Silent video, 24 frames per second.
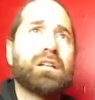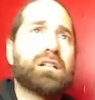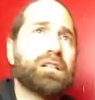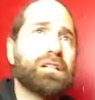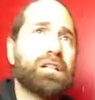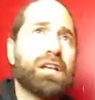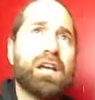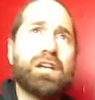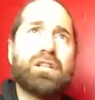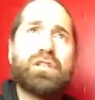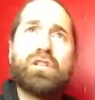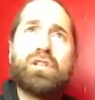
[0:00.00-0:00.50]

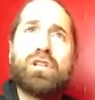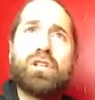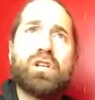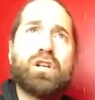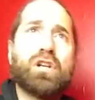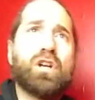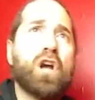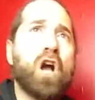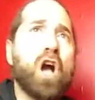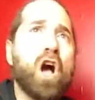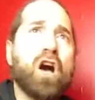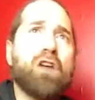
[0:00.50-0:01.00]

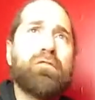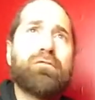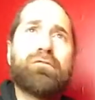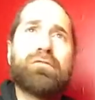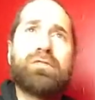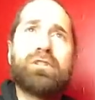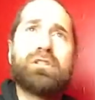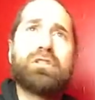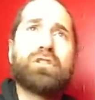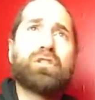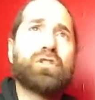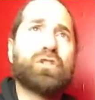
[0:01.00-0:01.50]
gazing off
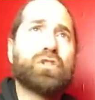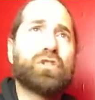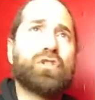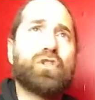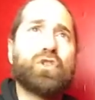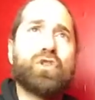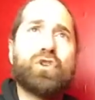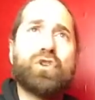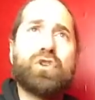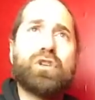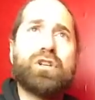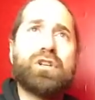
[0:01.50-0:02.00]
into
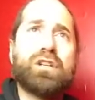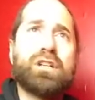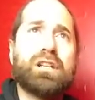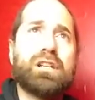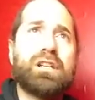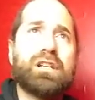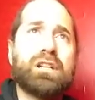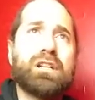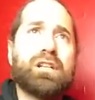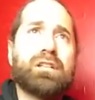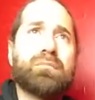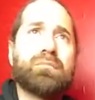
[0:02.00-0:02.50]

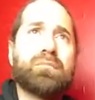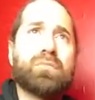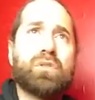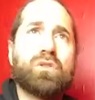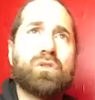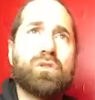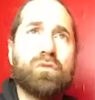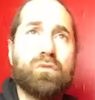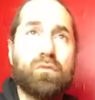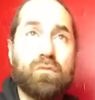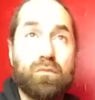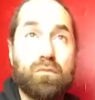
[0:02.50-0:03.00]

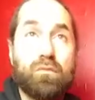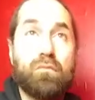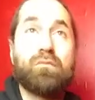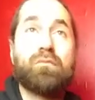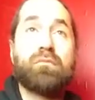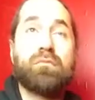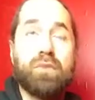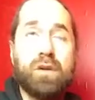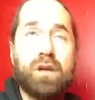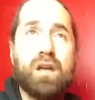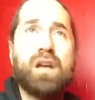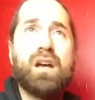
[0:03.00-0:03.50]
dreams
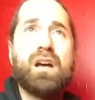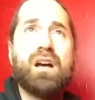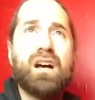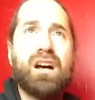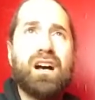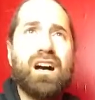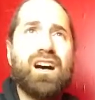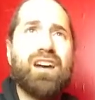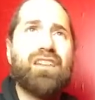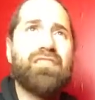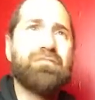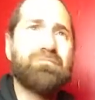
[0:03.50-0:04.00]

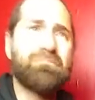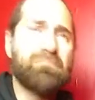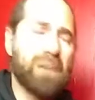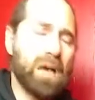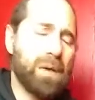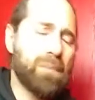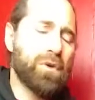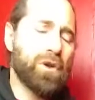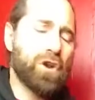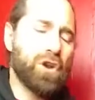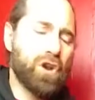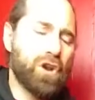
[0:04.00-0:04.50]
of
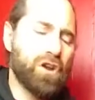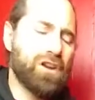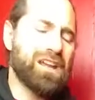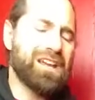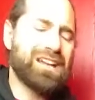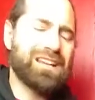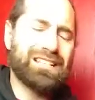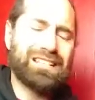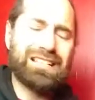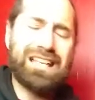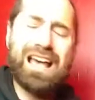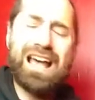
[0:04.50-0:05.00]

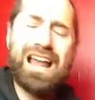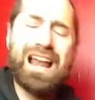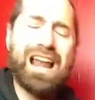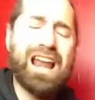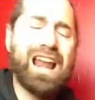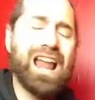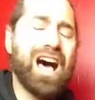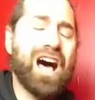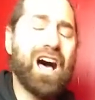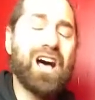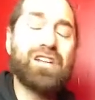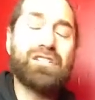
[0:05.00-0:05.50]
memories and
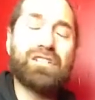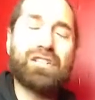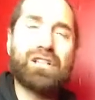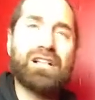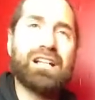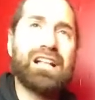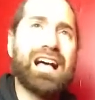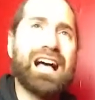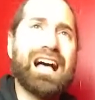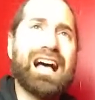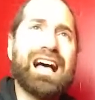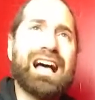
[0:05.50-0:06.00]
lost
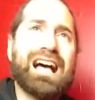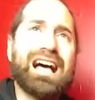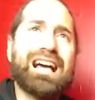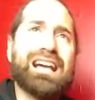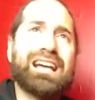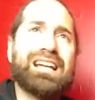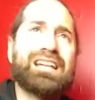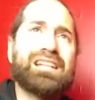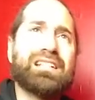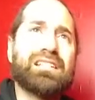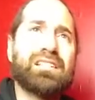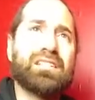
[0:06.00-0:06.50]

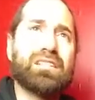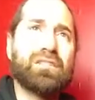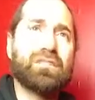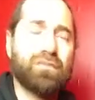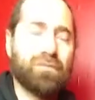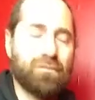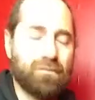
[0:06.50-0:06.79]
lies.